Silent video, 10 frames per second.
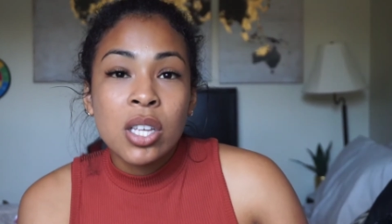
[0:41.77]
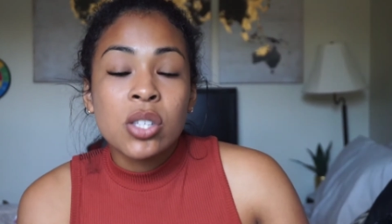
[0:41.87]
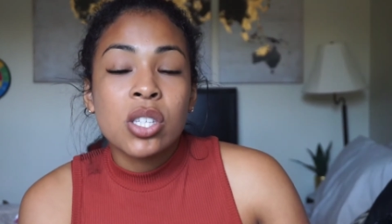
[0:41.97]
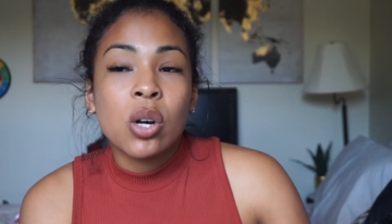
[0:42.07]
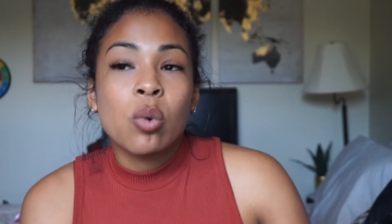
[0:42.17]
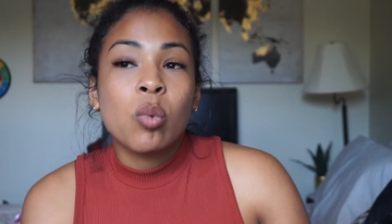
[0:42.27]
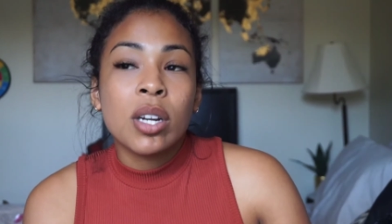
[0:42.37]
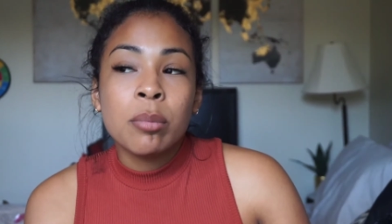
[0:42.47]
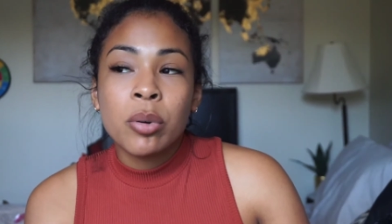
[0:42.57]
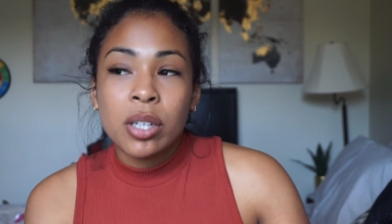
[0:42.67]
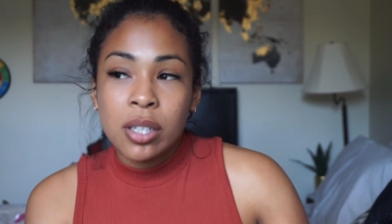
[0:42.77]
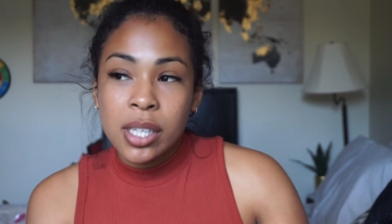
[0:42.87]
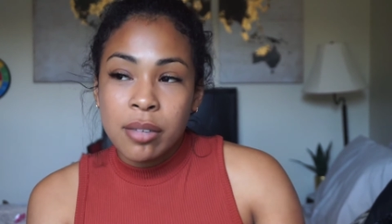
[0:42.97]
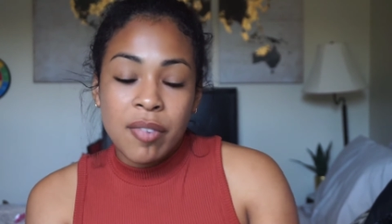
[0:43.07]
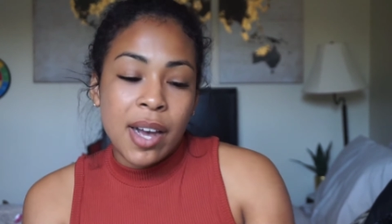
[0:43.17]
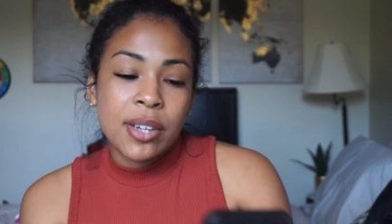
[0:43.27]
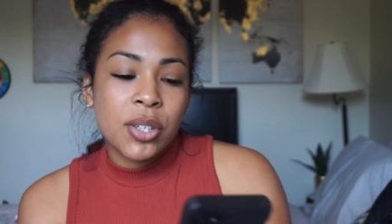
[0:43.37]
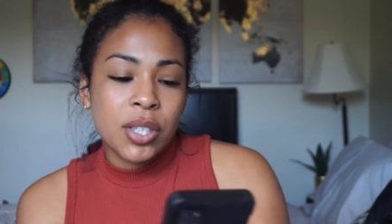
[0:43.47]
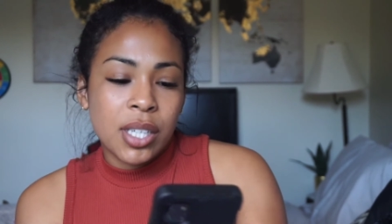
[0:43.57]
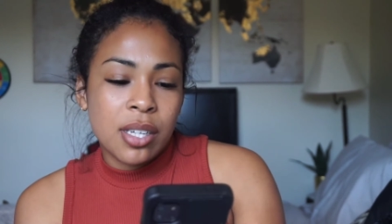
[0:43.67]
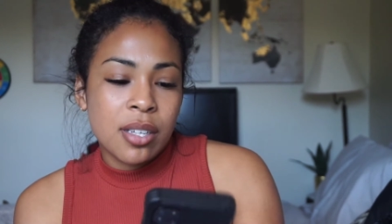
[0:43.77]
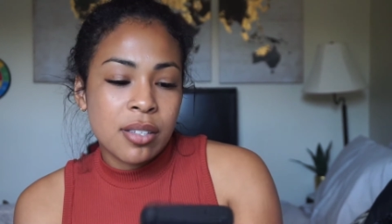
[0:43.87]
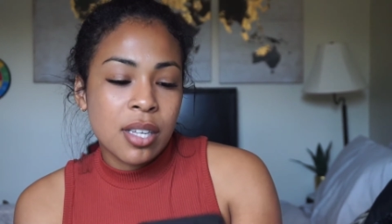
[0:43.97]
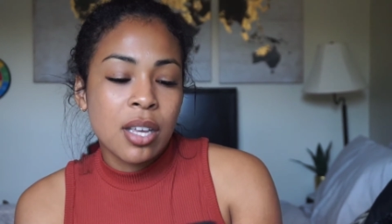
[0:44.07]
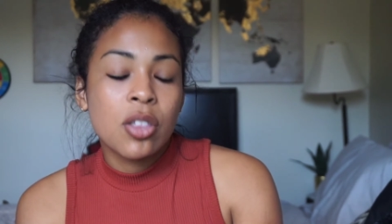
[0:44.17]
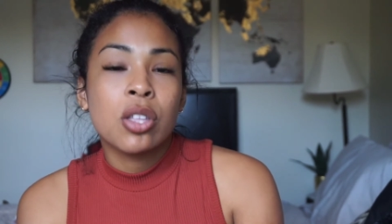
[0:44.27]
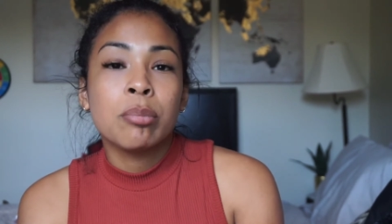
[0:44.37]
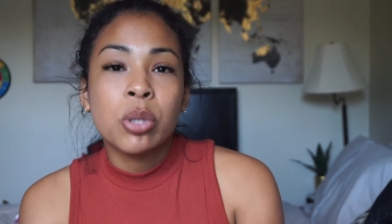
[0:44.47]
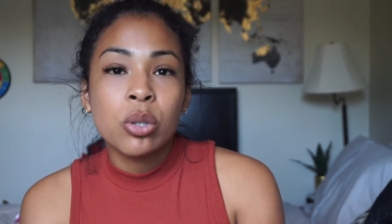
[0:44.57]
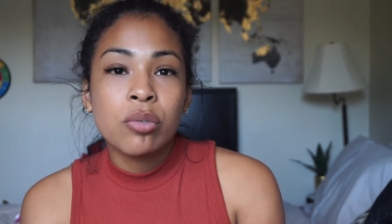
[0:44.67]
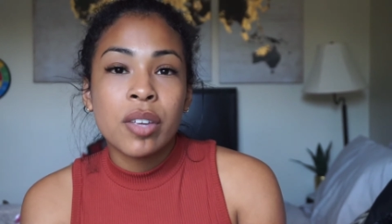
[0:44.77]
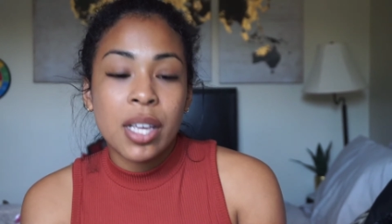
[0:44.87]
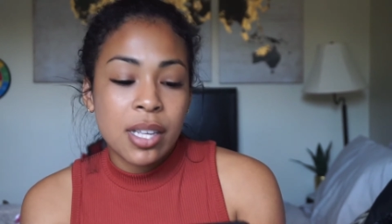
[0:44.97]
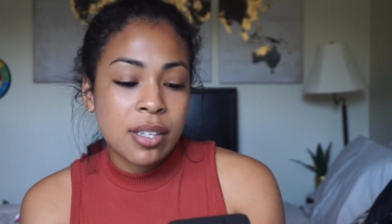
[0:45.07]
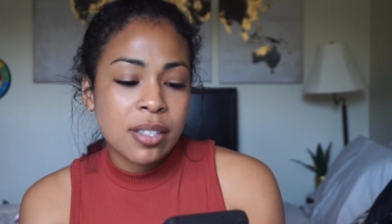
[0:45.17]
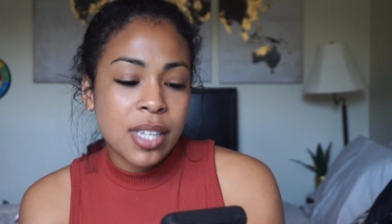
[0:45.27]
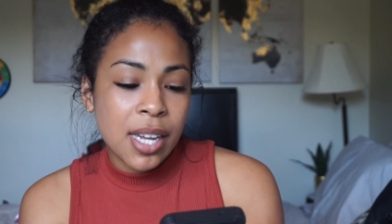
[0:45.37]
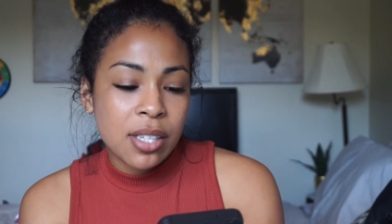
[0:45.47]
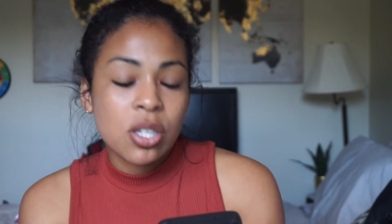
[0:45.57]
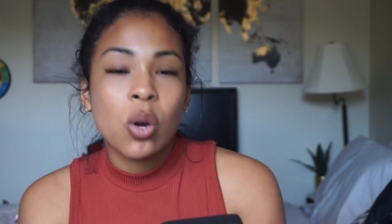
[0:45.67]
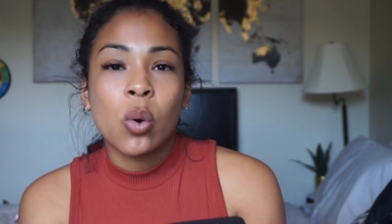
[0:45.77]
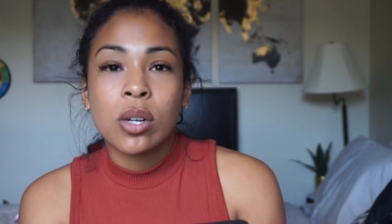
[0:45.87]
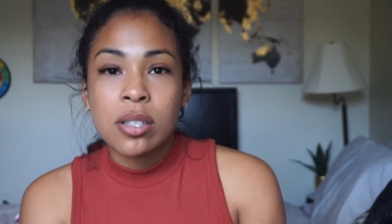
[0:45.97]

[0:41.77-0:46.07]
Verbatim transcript: So one important key factor is the move date or